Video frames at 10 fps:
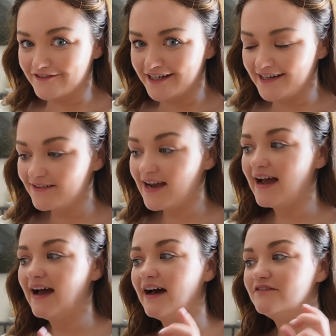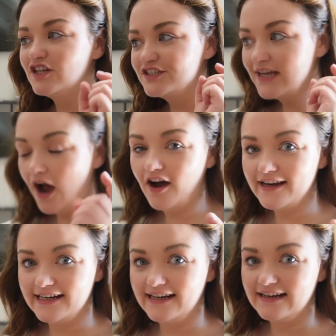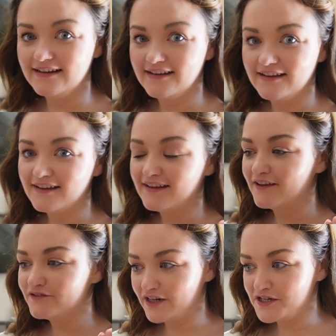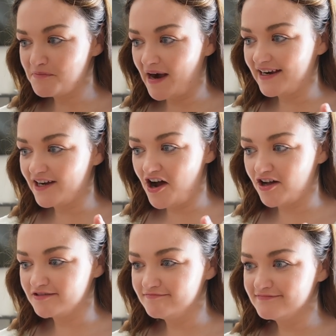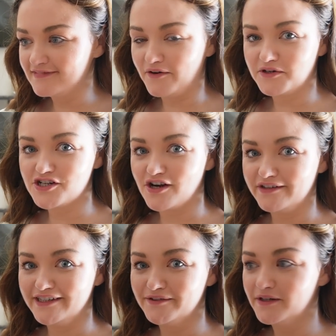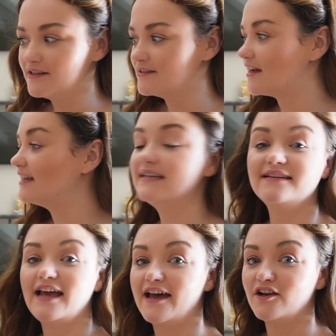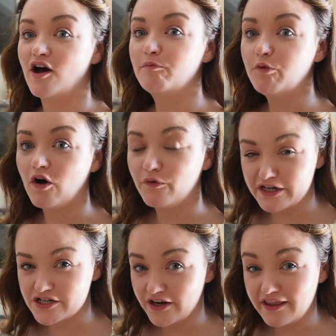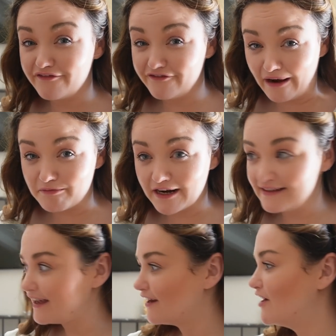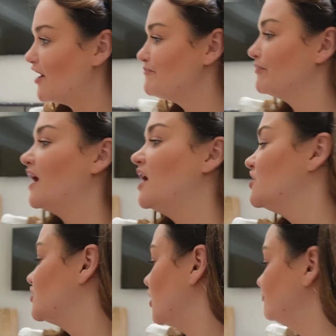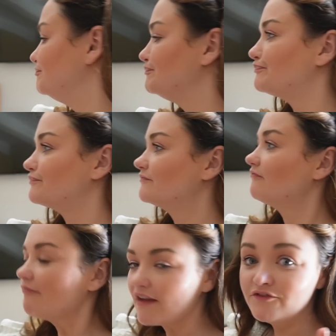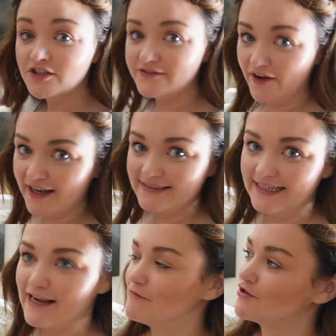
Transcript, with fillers: afternoon I have a tidy French market haul. I want to show you, I didn't get a lot, but I want to show you the fabric that I got. So, first of all, I did get my